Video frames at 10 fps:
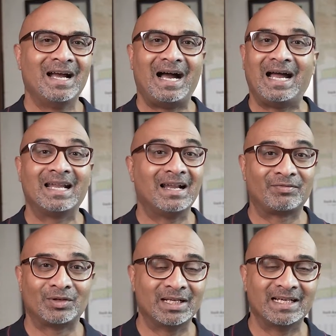I'd
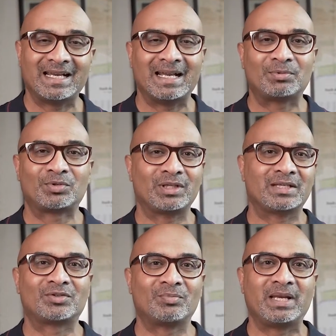love to learn, and I'm sure
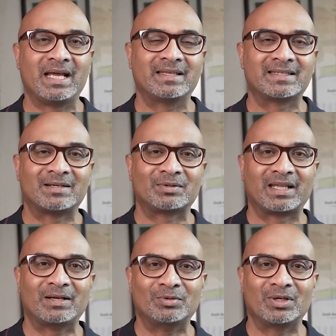there's so many others out
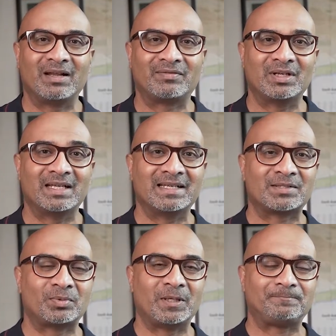there who would love to learn
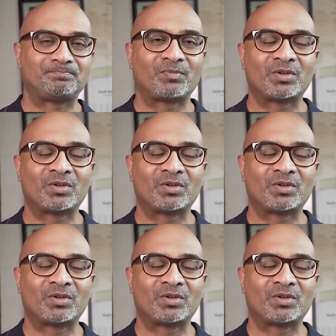as well.